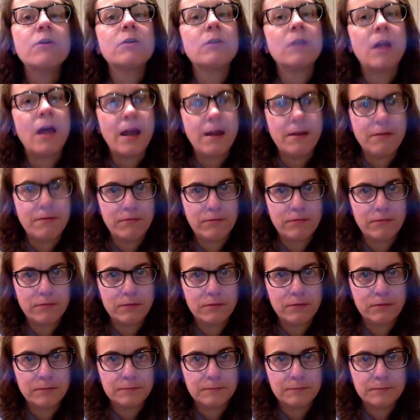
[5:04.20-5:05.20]
your life.
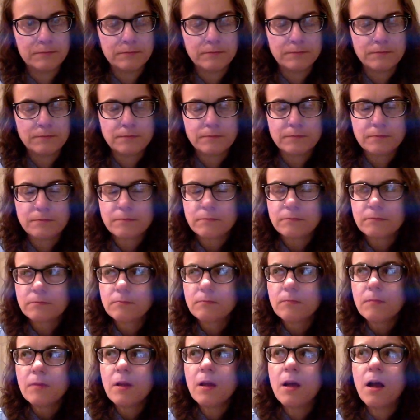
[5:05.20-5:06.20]

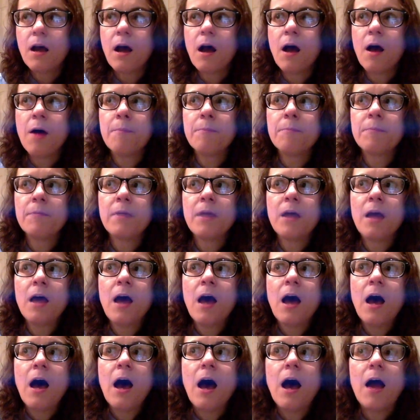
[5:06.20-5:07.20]

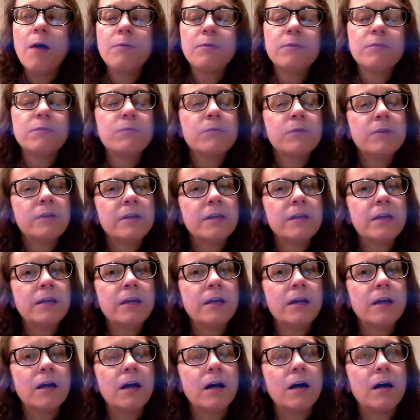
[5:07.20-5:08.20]
I was
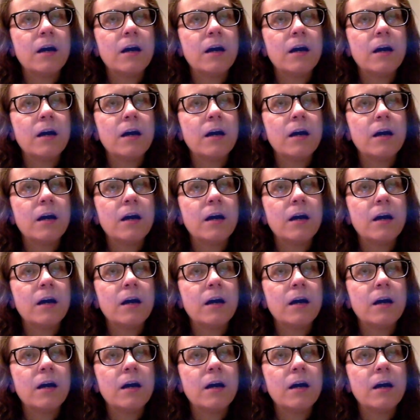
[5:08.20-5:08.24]
really